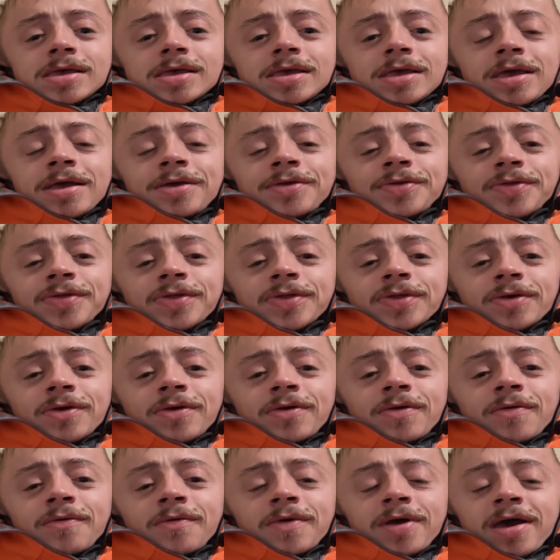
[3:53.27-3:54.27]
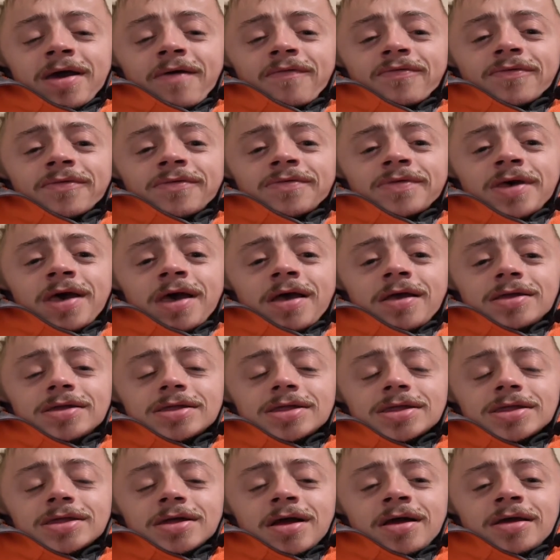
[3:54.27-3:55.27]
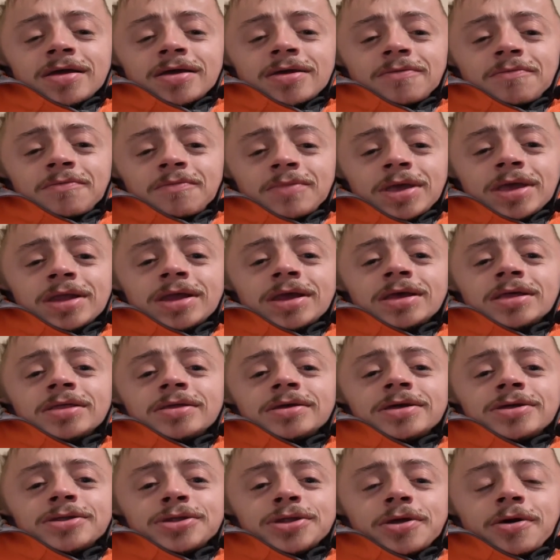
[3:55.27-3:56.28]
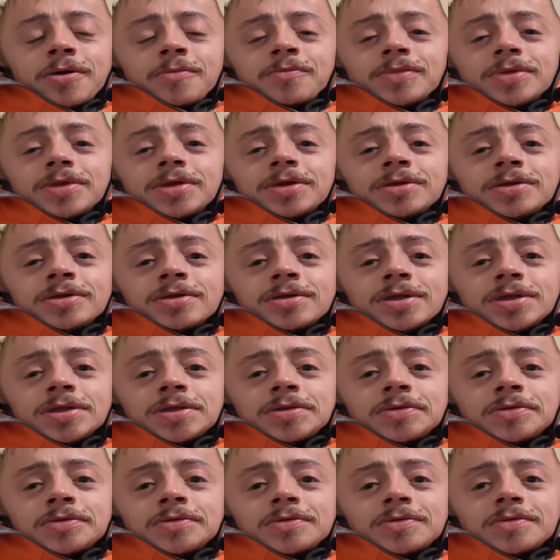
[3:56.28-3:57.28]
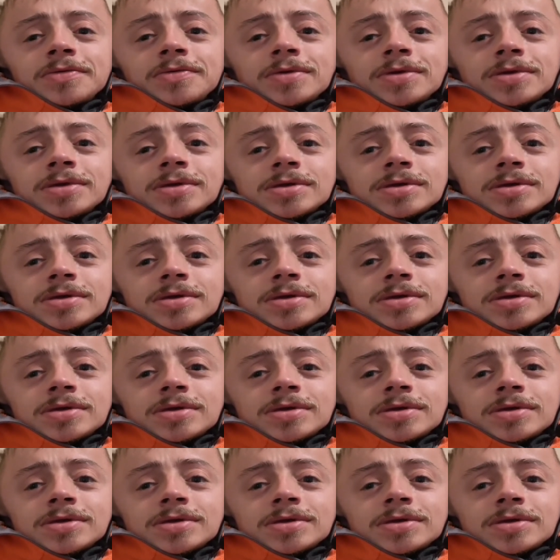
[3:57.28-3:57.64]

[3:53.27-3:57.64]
And so after that, I immediately jumped into